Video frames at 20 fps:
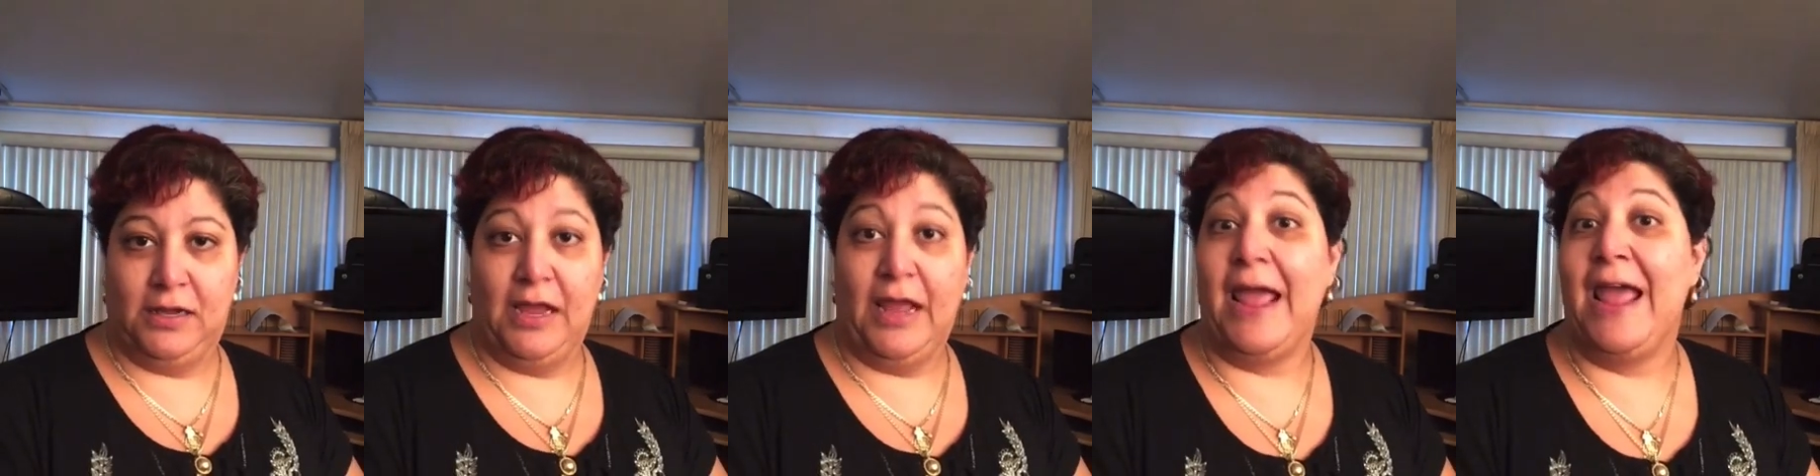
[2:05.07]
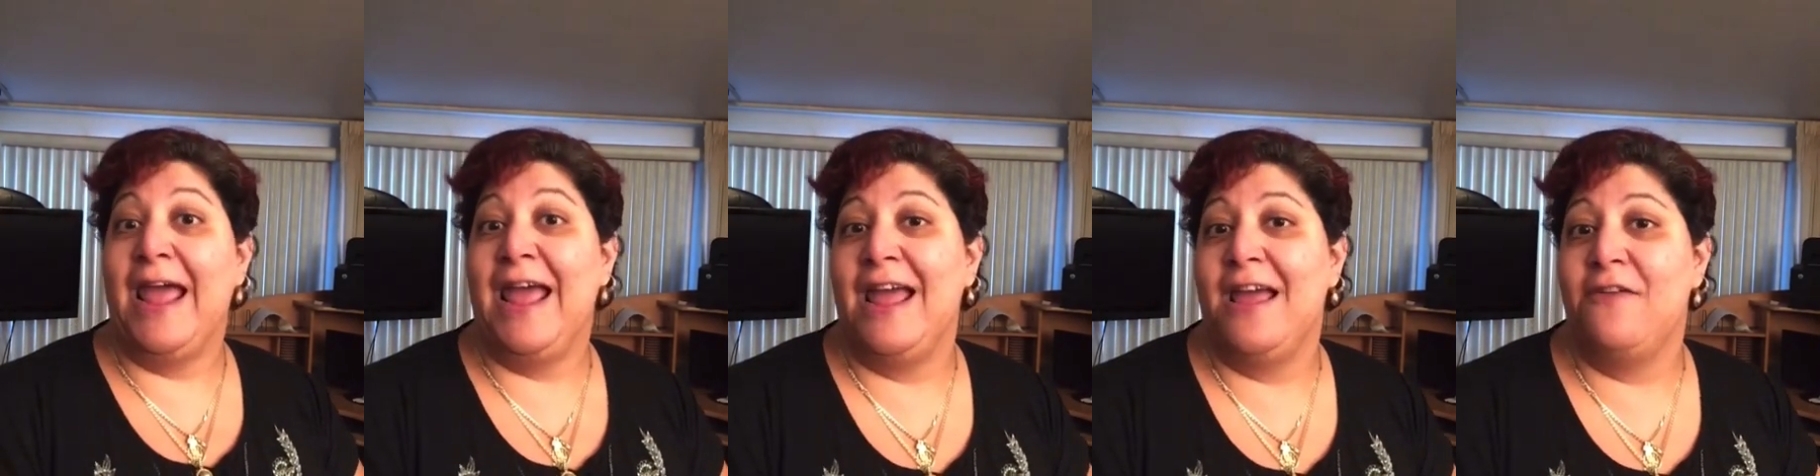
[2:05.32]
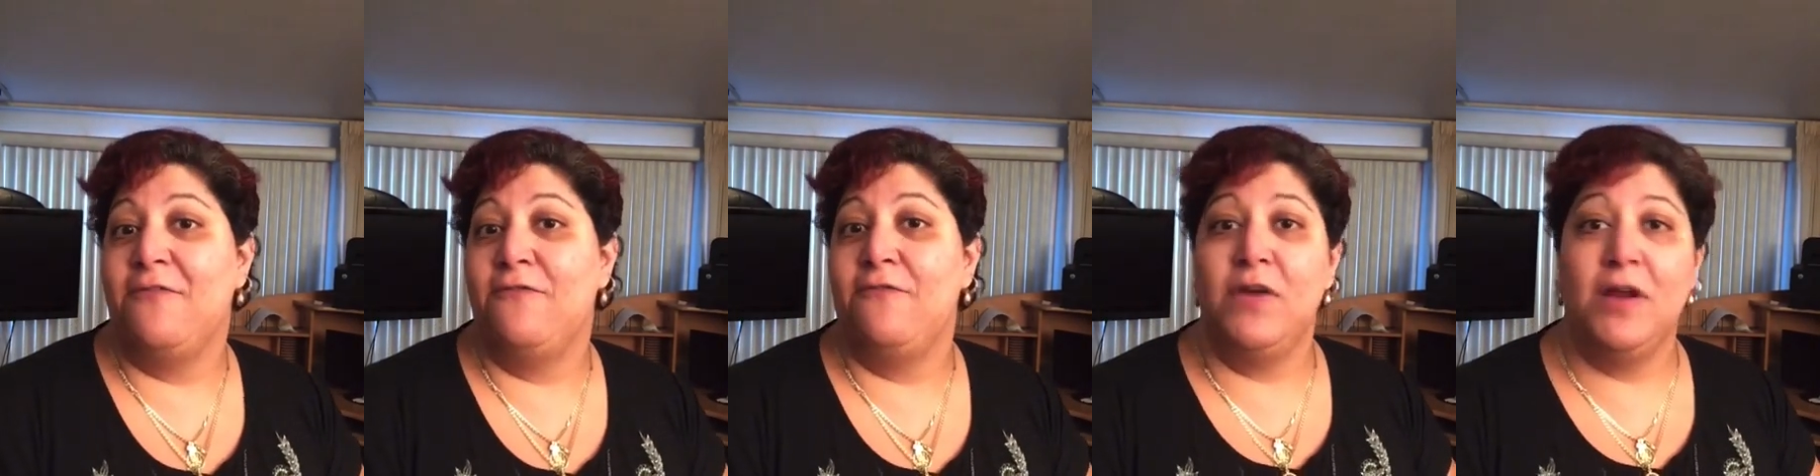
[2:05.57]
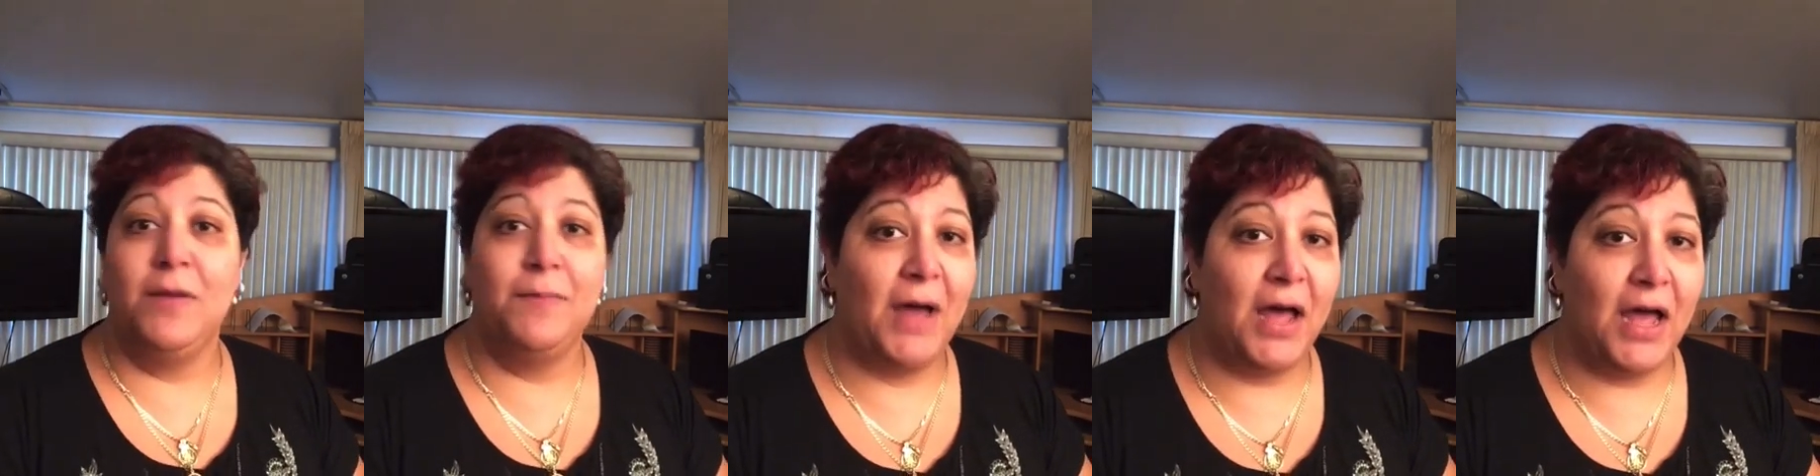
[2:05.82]

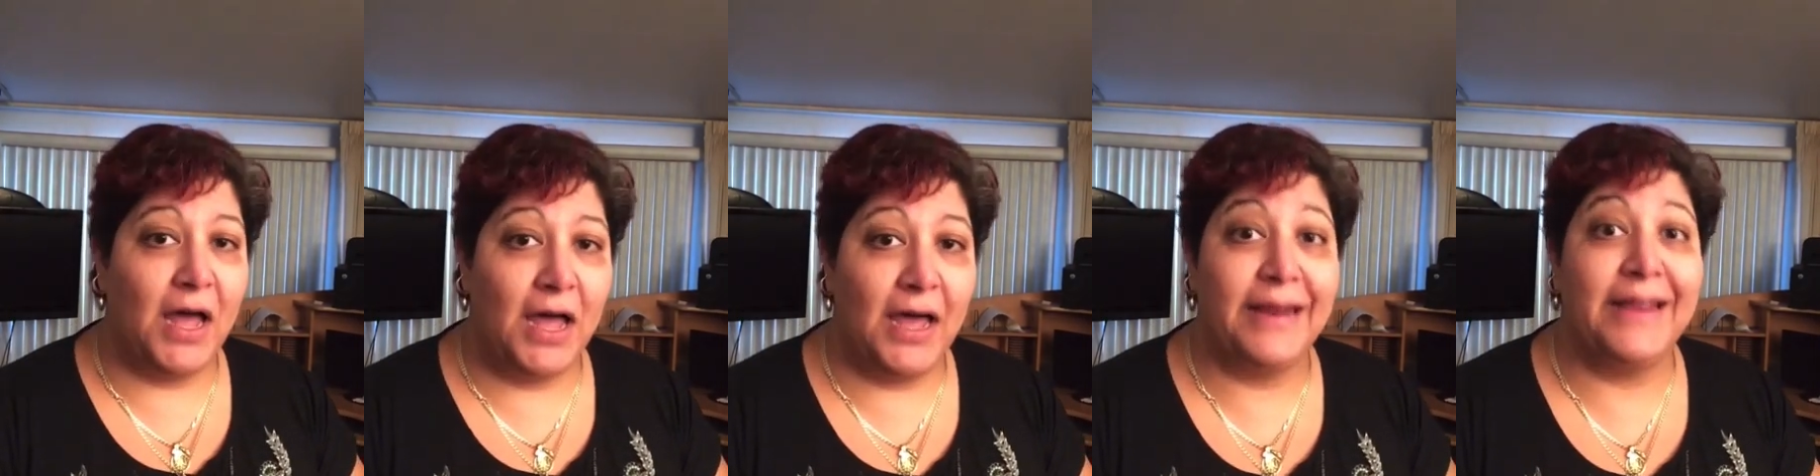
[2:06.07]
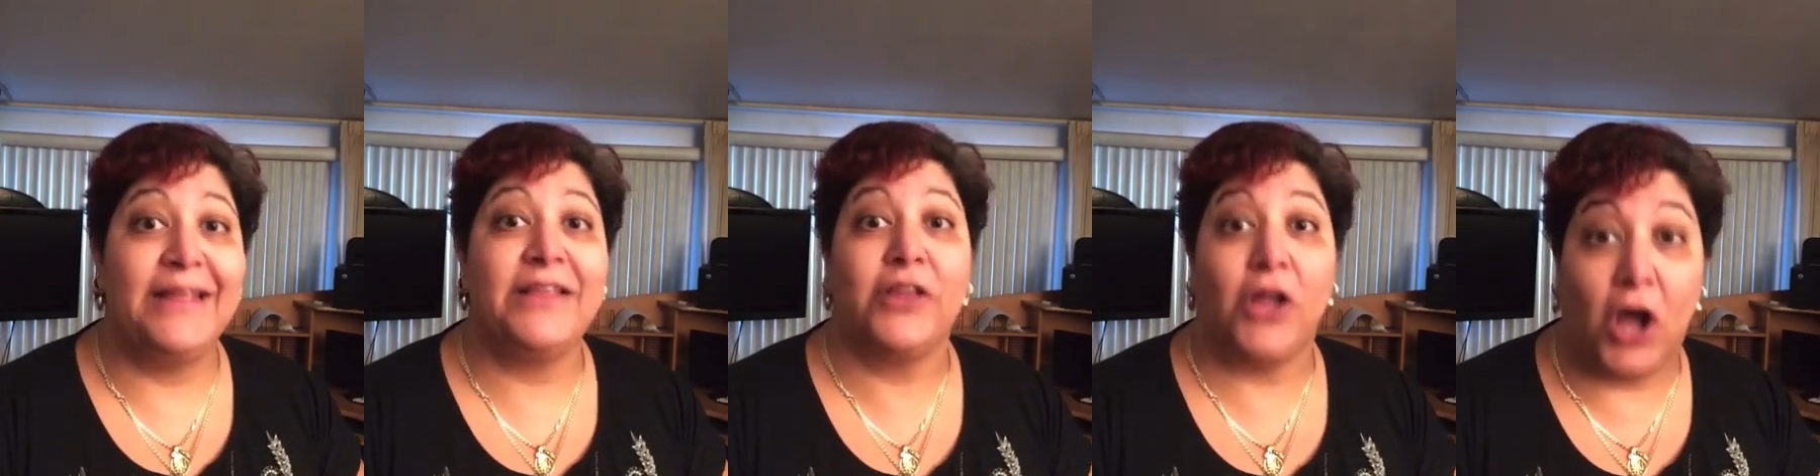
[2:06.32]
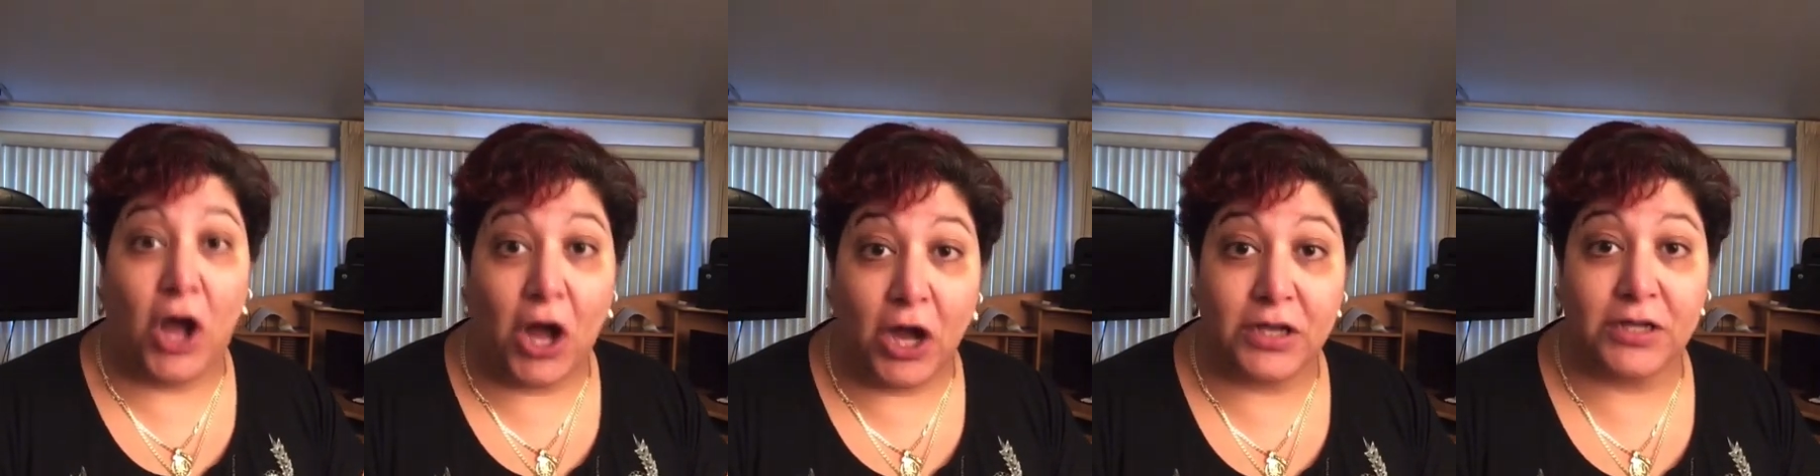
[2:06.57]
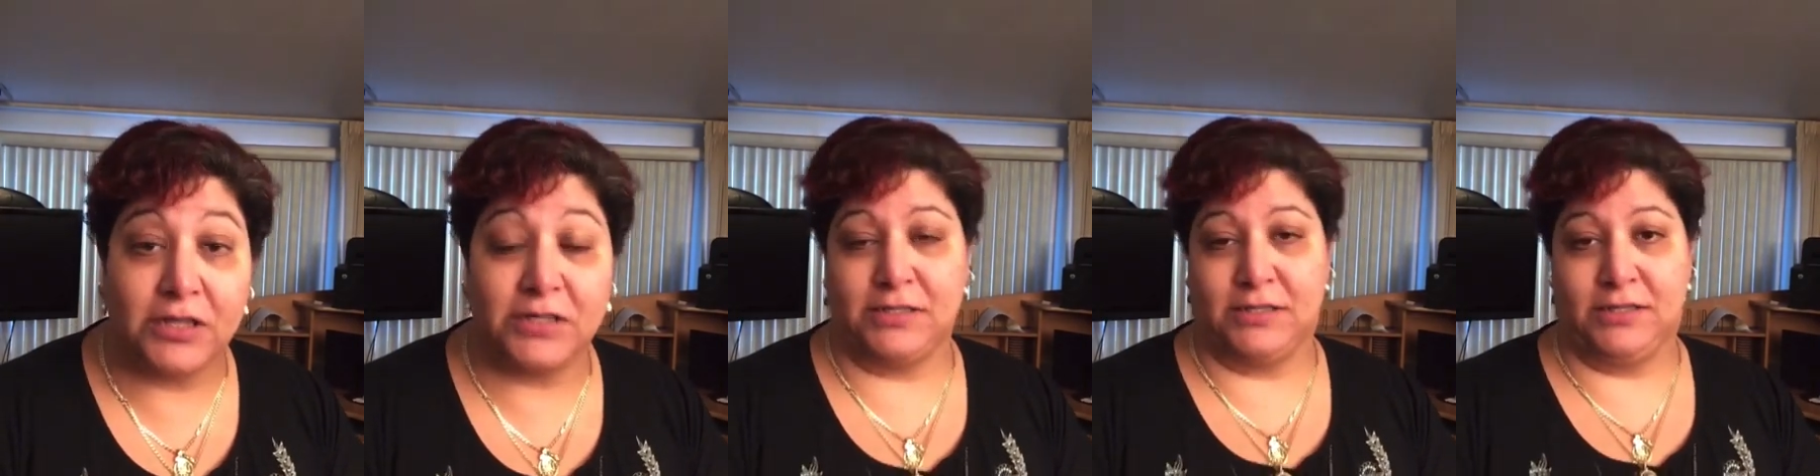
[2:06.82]
Everybody
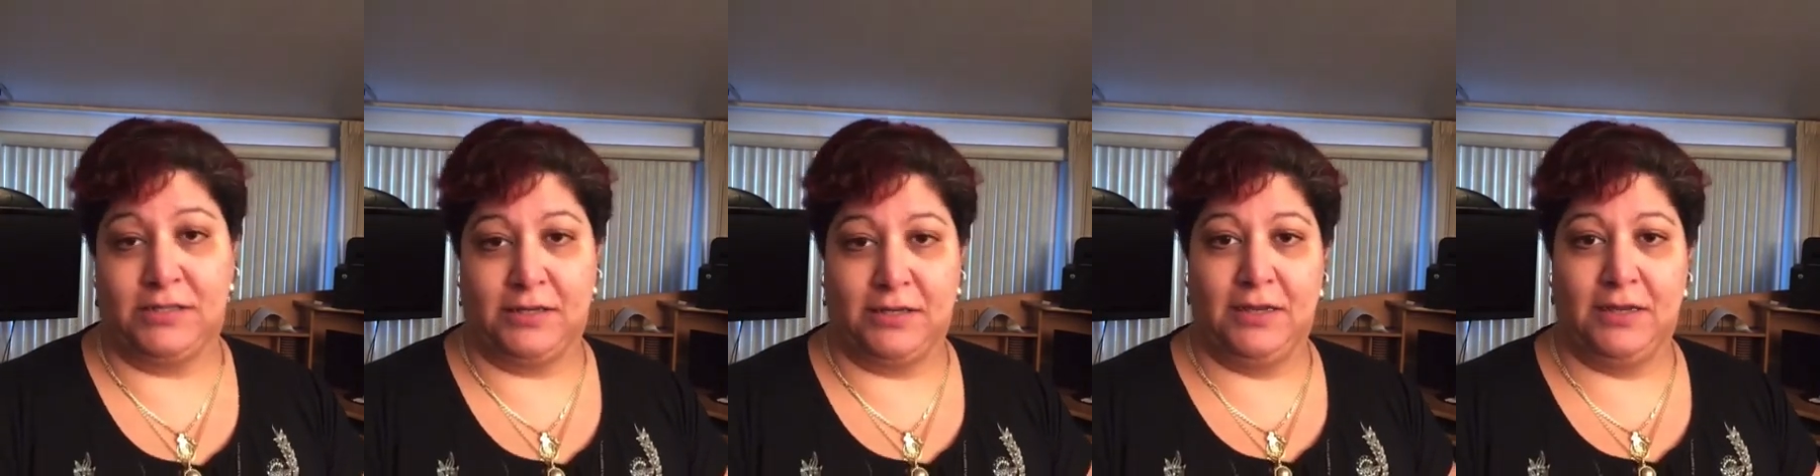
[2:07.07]
talks.